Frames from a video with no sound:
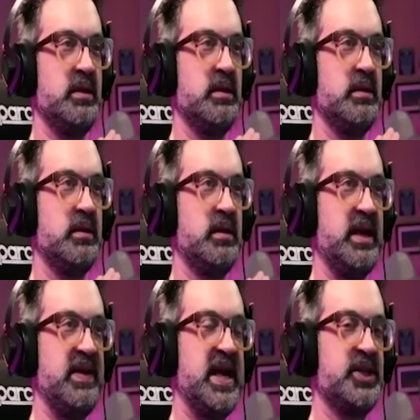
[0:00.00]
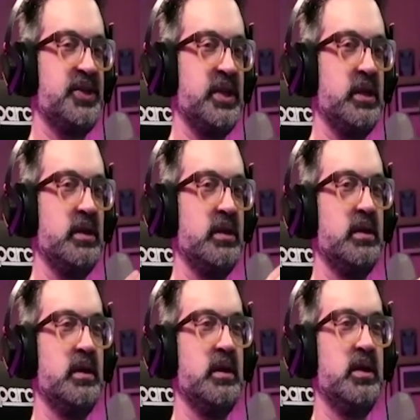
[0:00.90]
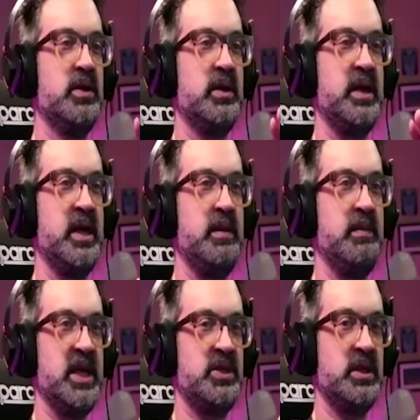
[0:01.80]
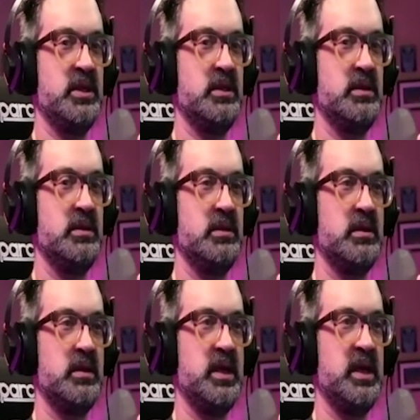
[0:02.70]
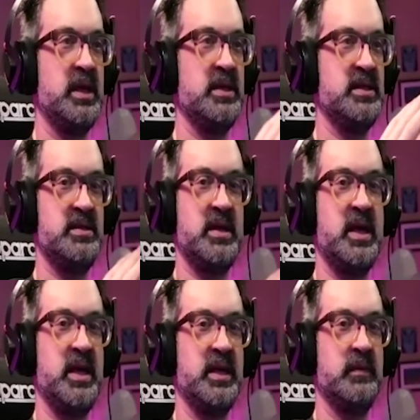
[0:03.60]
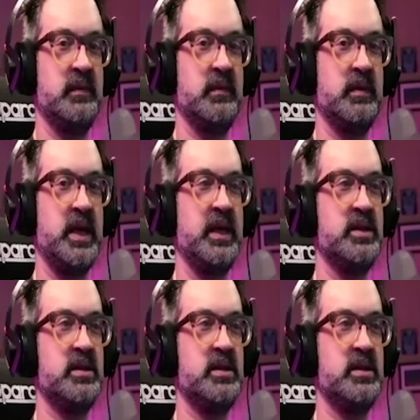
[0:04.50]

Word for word: live action, animation, and design. Right. So,